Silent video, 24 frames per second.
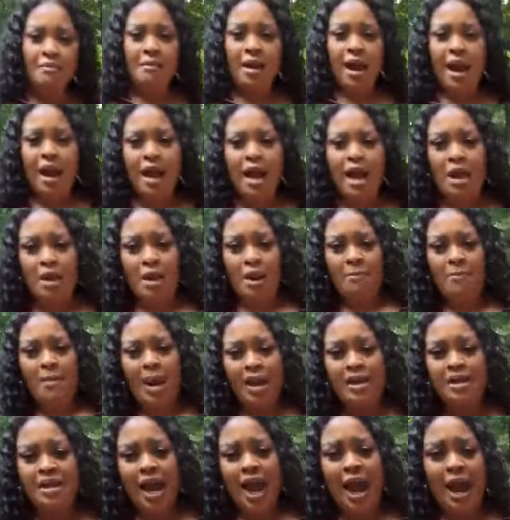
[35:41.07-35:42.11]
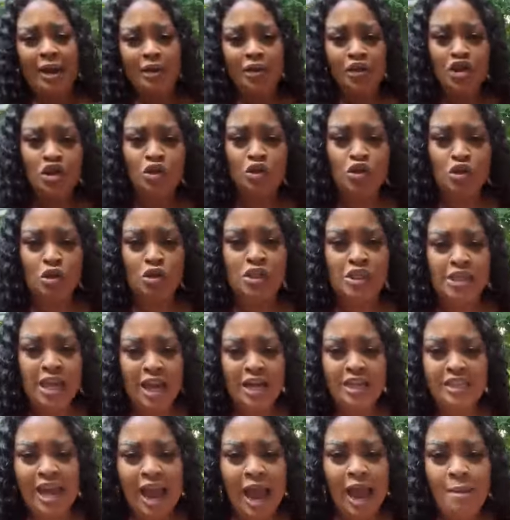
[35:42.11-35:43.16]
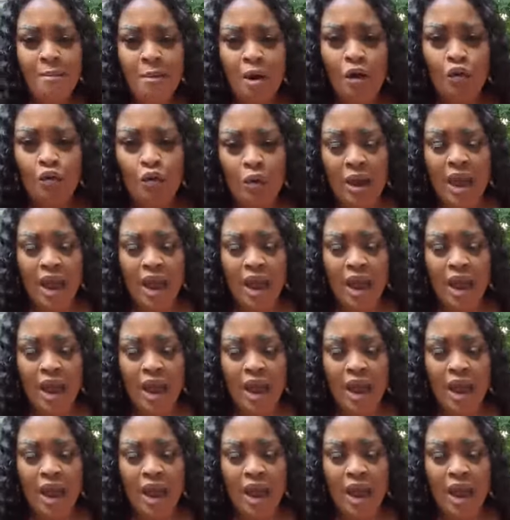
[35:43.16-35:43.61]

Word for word: My my dad used to sell diamond.